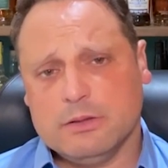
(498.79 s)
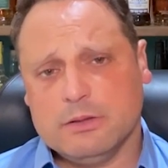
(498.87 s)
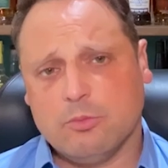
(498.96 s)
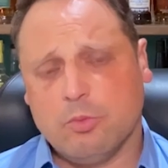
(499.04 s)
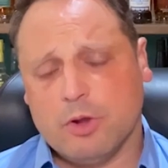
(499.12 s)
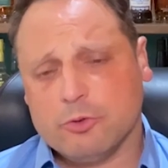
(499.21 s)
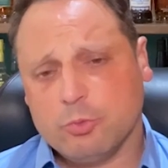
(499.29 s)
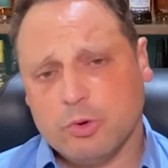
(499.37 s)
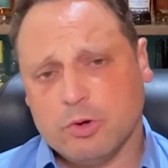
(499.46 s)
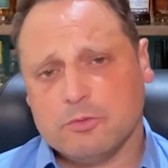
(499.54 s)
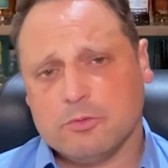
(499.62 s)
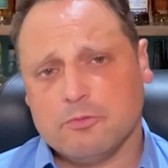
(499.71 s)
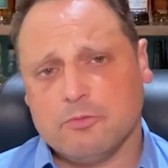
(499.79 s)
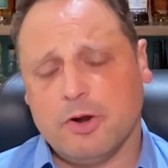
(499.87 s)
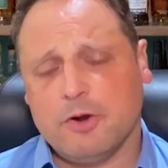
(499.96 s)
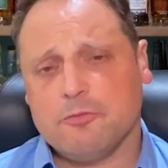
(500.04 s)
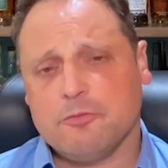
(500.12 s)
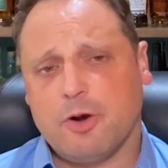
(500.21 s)
Once we're
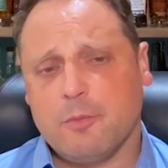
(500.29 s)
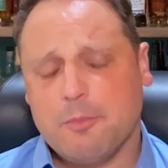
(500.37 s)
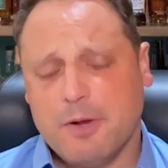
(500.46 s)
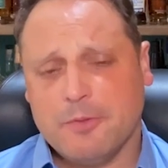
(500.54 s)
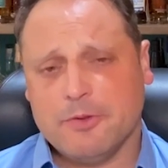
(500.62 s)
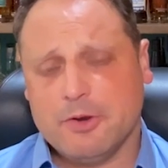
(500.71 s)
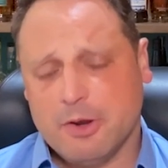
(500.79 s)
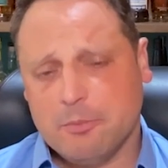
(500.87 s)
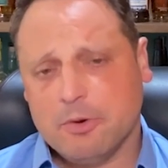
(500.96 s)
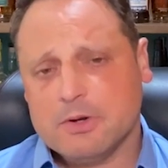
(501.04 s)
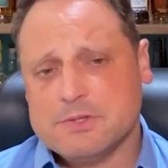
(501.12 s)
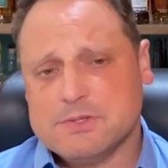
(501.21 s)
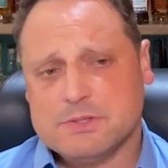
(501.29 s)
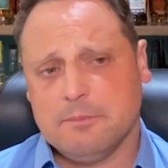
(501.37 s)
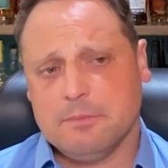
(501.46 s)
very firm about the numbers,